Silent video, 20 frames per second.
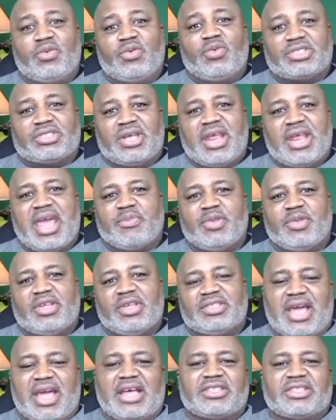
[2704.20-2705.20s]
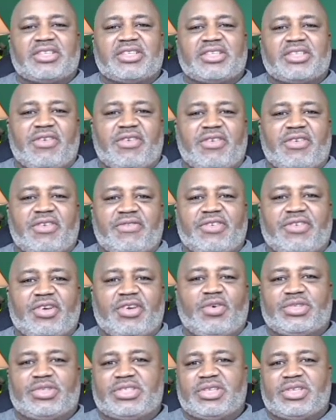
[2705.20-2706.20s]
what's going to happen is God's going to reveal
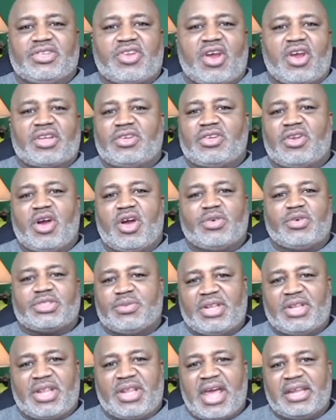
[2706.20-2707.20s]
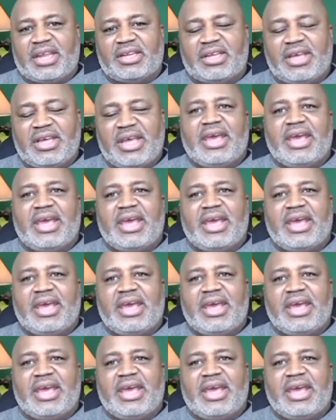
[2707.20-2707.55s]
what's in the dark is going to always come to light.